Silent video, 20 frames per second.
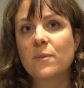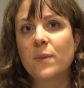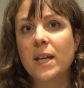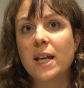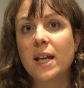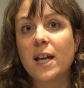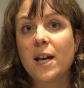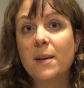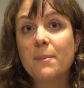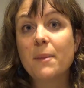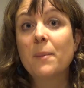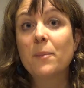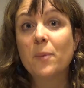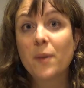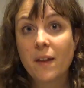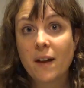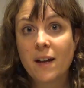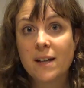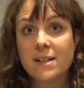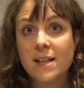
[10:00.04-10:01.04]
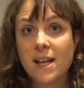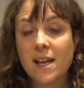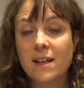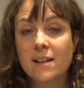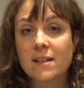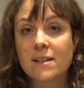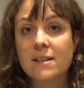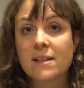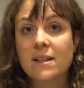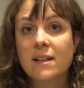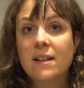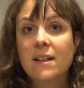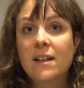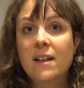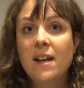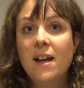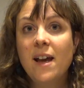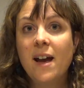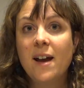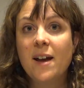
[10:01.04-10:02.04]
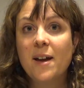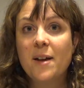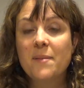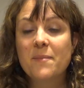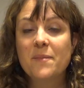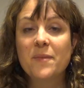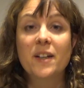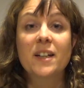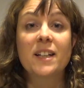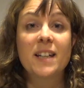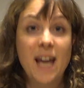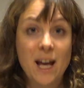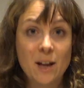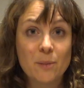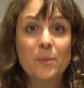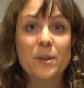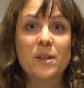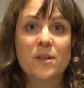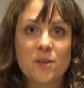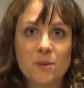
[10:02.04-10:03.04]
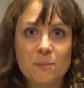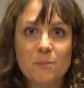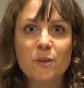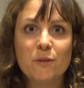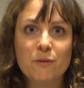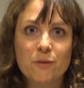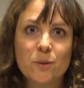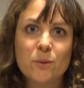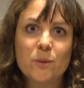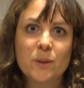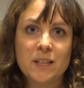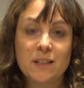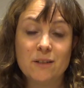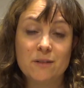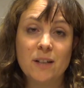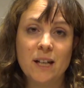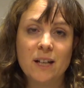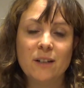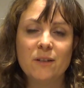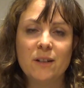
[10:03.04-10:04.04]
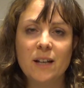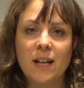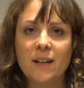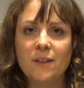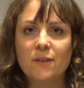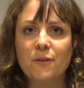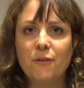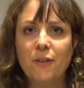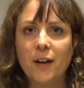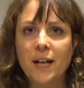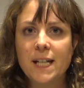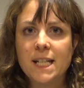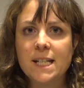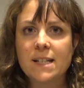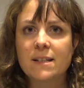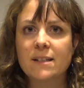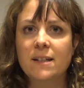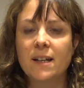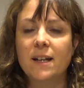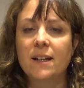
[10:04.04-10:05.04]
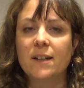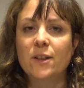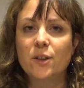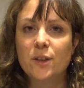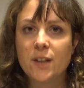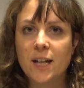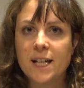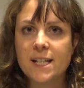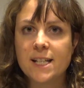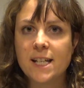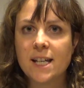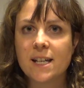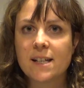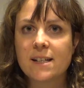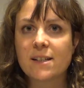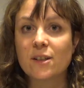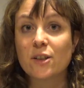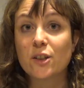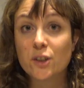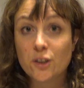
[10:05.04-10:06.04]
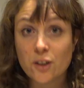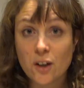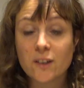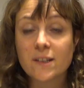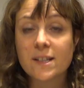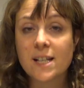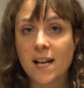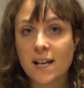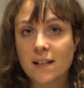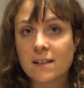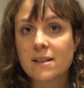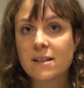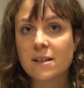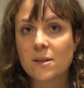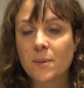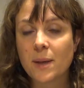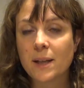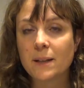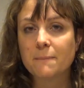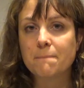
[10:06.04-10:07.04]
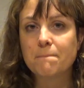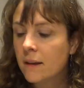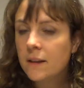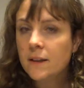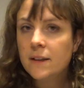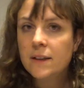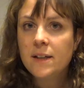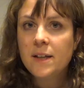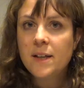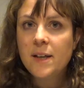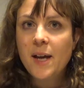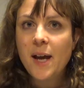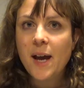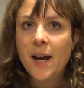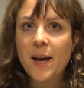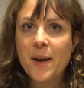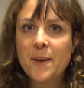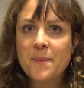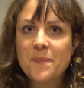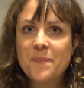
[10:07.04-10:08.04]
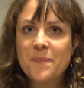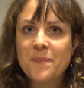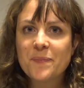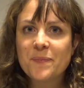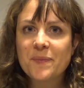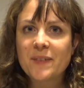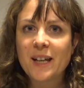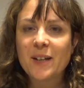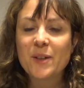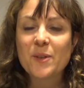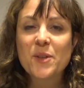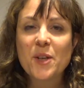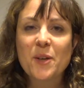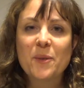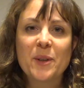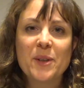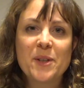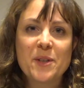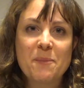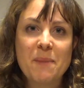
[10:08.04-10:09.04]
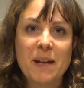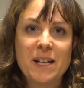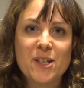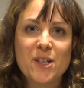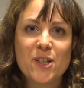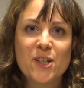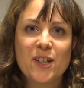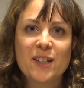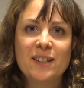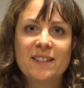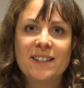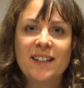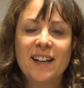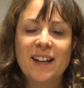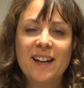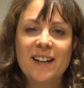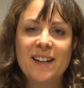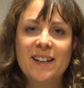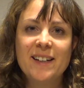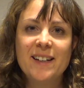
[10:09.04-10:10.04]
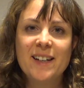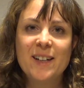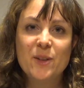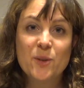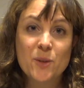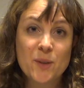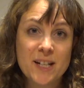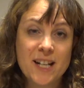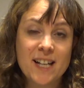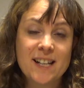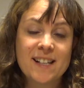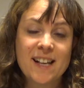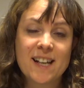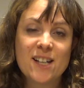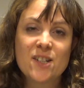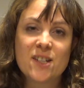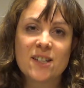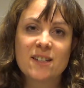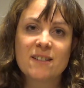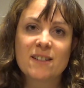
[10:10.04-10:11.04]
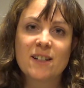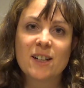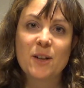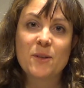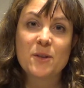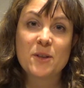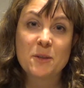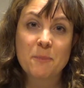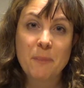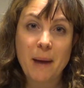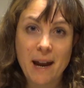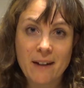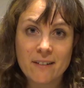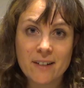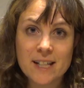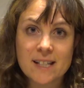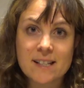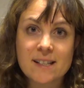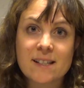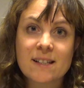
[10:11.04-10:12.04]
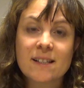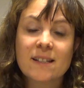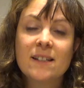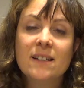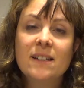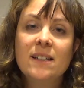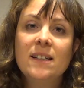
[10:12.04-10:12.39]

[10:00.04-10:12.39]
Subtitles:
we can come up with ideas that can help us to move forward and find good ideas and good contacts as well. I also want to mention an organisation close to Paris